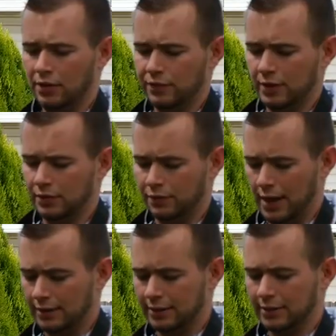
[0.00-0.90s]
how
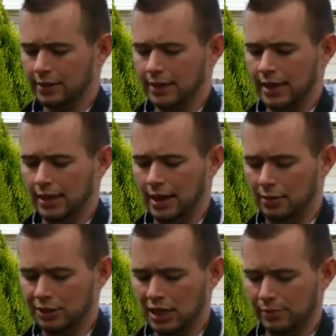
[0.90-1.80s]
fast this can take it
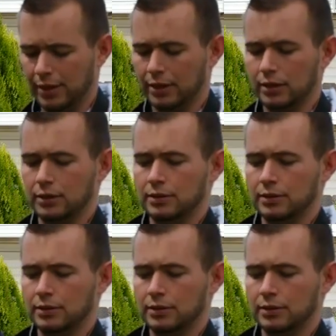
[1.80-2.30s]
now in JPEG.